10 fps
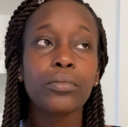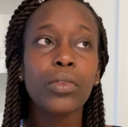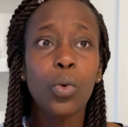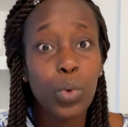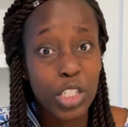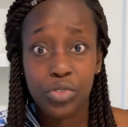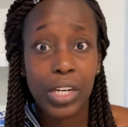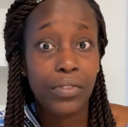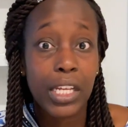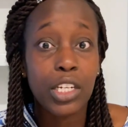Which is really,
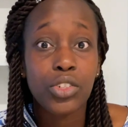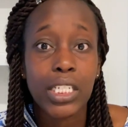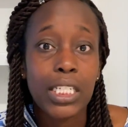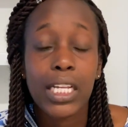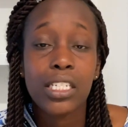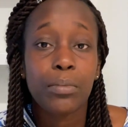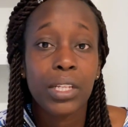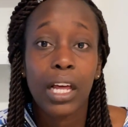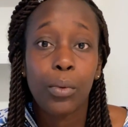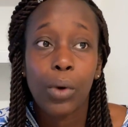really interesting. That's something
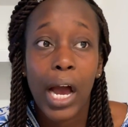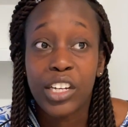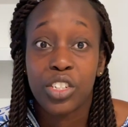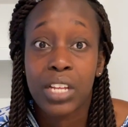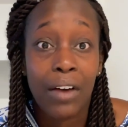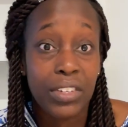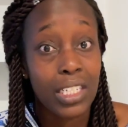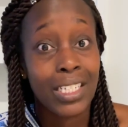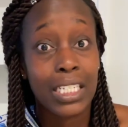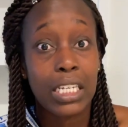that I just haven't
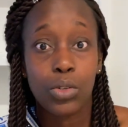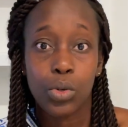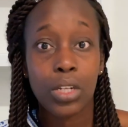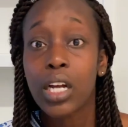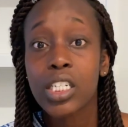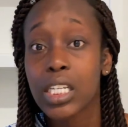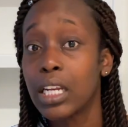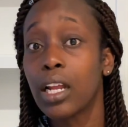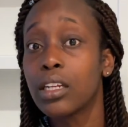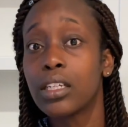seen or touched in
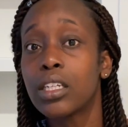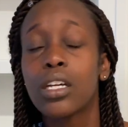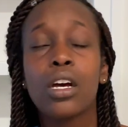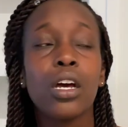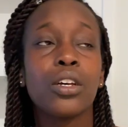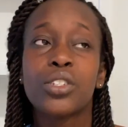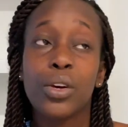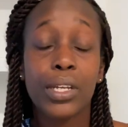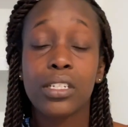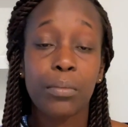London. So
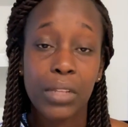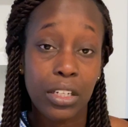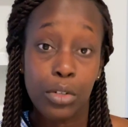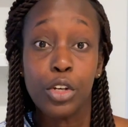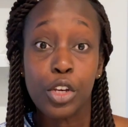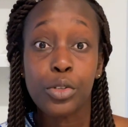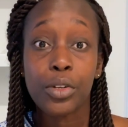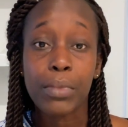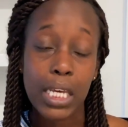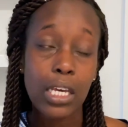it's something new to
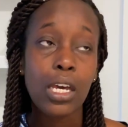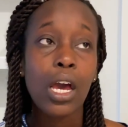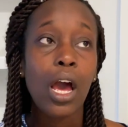me.